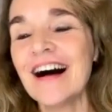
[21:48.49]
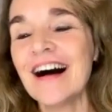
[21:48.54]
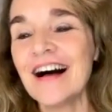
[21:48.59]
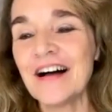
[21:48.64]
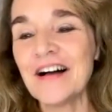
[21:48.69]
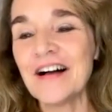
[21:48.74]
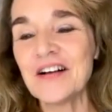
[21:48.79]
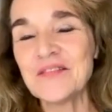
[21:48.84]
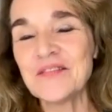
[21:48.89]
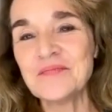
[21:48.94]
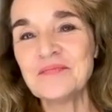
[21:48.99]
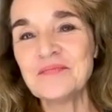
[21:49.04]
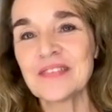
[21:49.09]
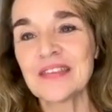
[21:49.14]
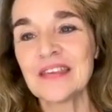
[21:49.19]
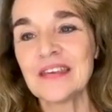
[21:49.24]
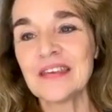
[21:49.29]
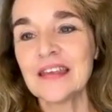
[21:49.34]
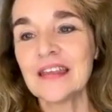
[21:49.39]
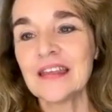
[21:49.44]

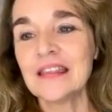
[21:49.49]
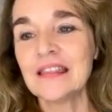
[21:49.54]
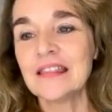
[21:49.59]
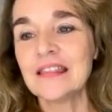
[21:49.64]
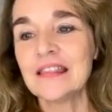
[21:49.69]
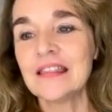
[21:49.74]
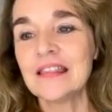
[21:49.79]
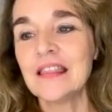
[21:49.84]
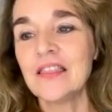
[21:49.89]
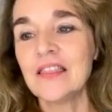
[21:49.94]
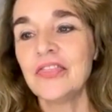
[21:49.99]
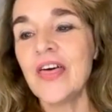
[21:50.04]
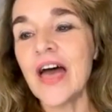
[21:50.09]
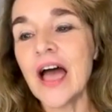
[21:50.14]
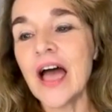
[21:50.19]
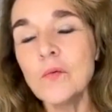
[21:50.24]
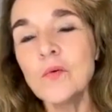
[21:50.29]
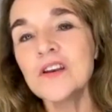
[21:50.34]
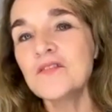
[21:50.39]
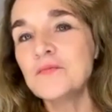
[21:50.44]

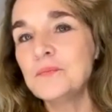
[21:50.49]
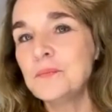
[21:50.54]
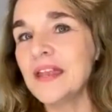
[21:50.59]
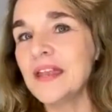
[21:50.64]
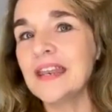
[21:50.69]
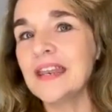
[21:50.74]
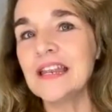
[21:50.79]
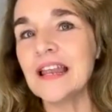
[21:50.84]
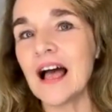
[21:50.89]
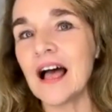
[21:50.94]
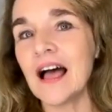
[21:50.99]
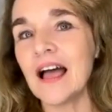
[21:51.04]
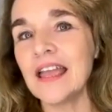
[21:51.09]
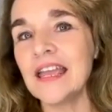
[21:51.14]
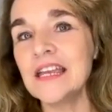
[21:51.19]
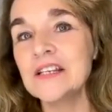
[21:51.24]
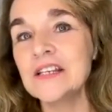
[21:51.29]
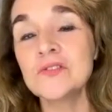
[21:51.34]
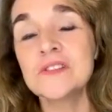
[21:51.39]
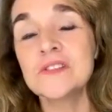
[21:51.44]
That would have been
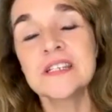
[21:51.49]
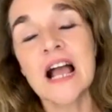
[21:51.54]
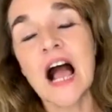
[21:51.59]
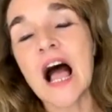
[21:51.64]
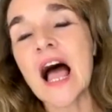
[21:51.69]
interesting.